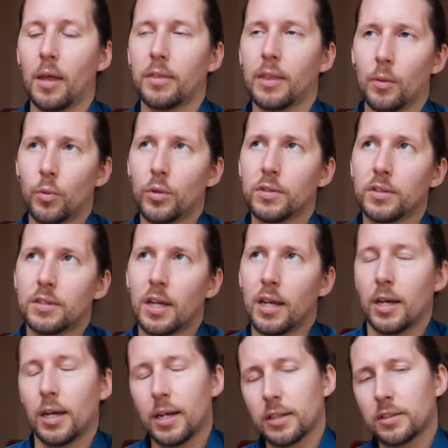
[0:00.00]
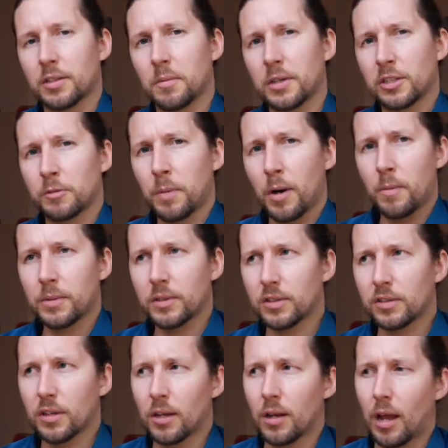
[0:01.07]
There was some experiments
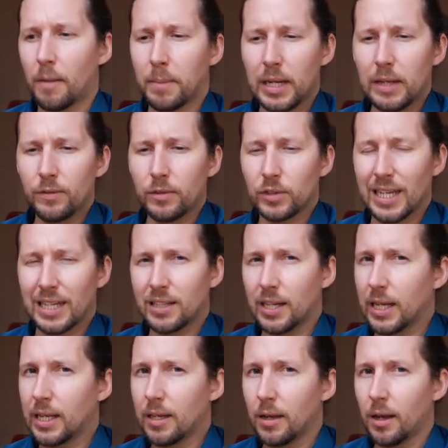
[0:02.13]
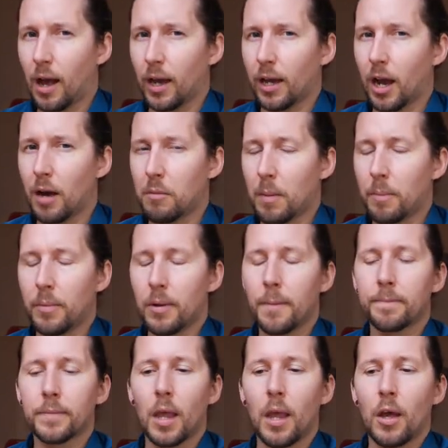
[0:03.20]
done, I believe it was Italy, I can't remember,
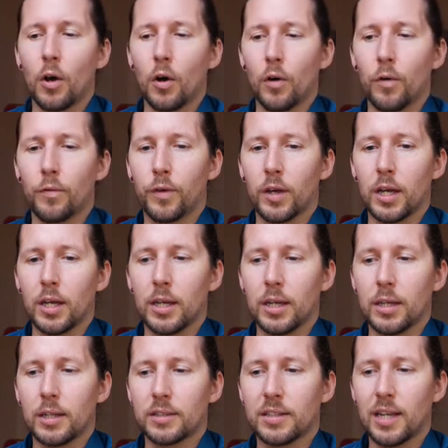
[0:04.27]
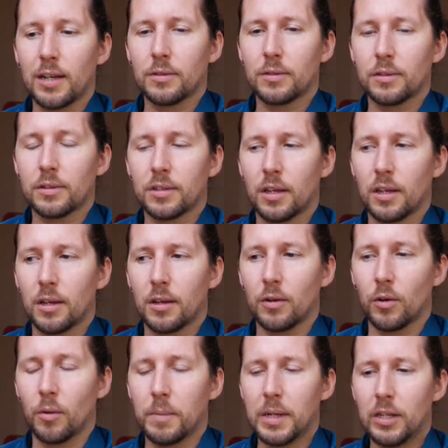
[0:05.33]
of a seance
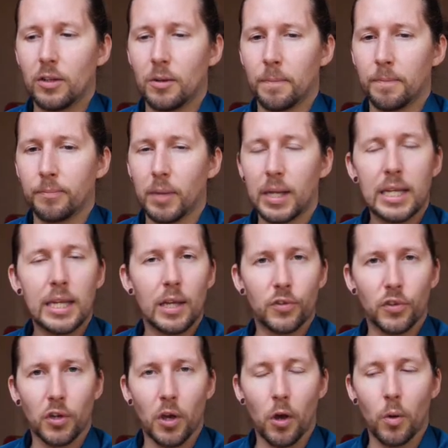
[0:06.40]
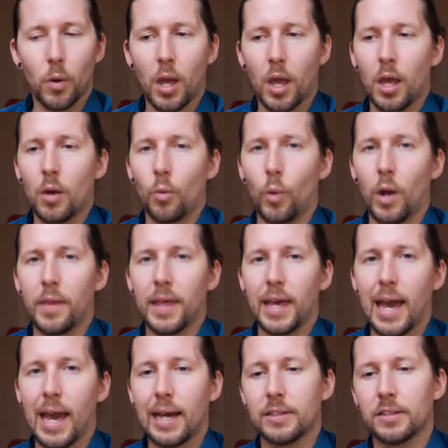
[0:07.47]
or a medium many years ago where they
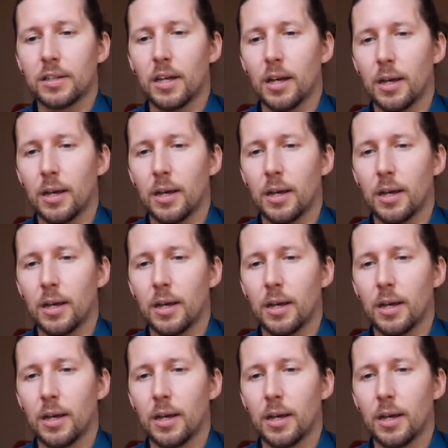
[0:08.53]
had